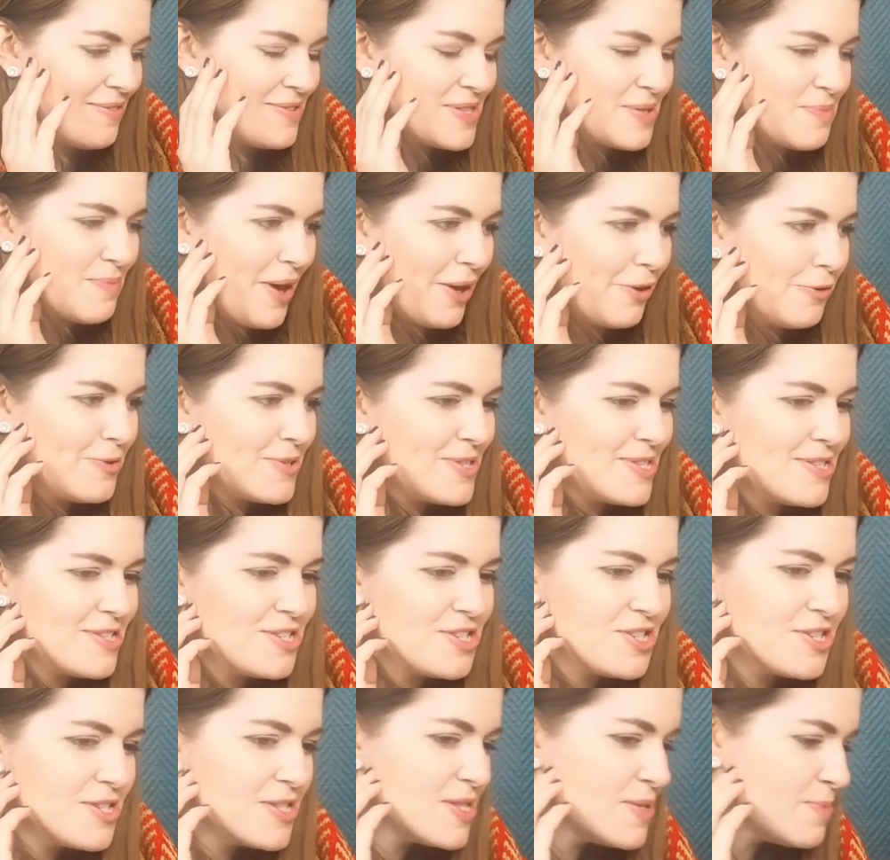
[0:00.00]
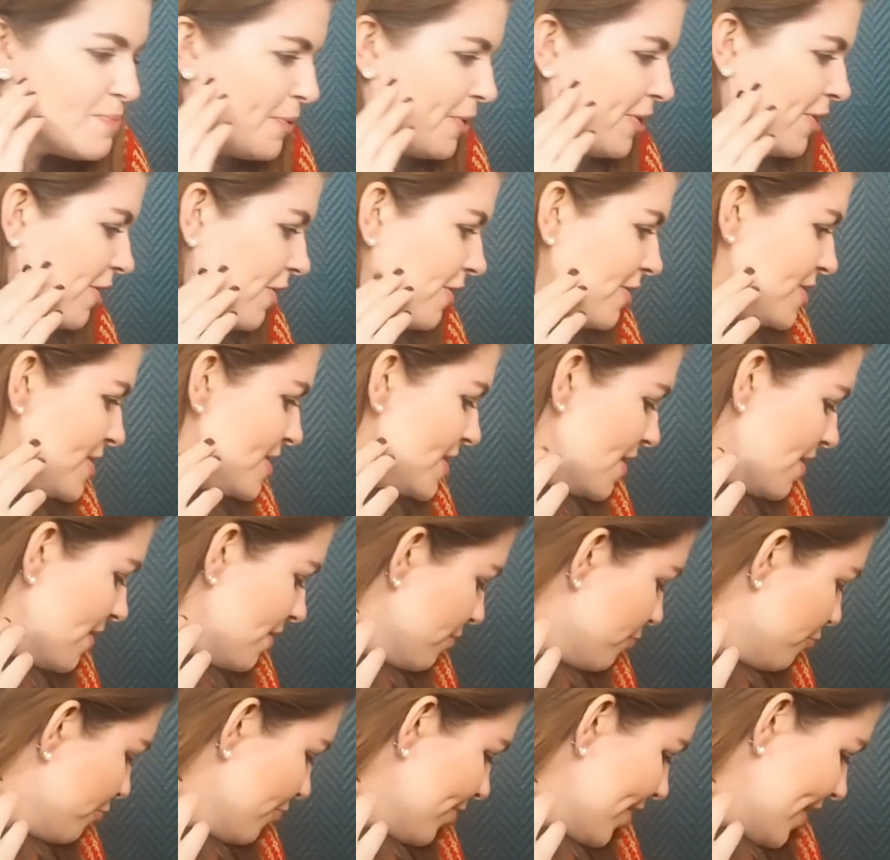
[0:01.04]
some acquisitions, but I did
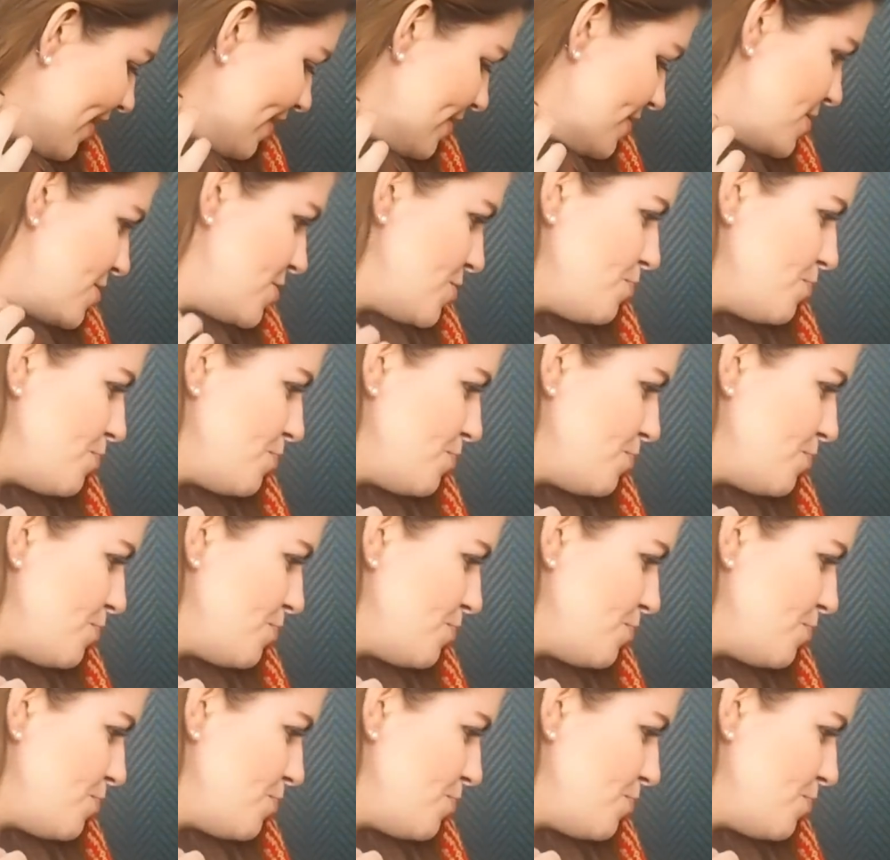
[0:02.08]
forget to